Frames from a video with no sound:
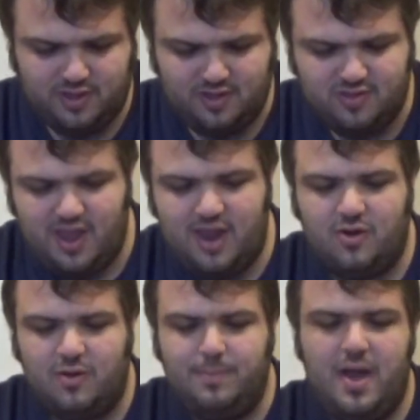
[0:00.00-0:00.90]
like a
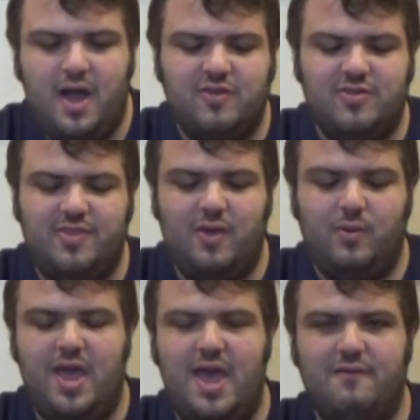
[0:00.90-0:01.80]
standard box that they
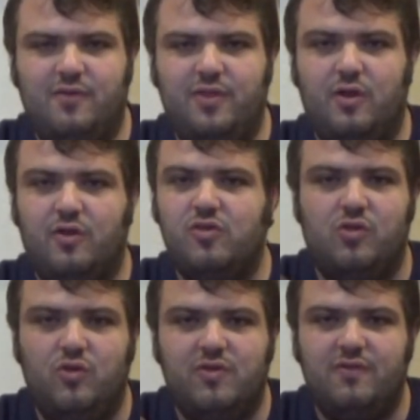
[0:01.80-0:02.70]
would have for their
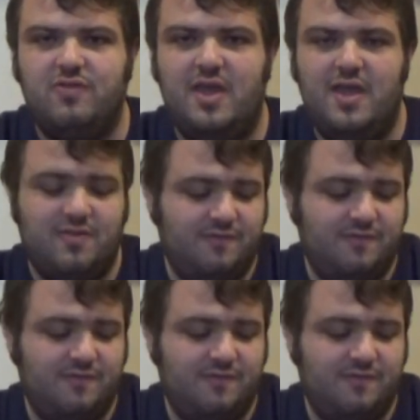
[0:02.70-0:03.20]
exclusive sets.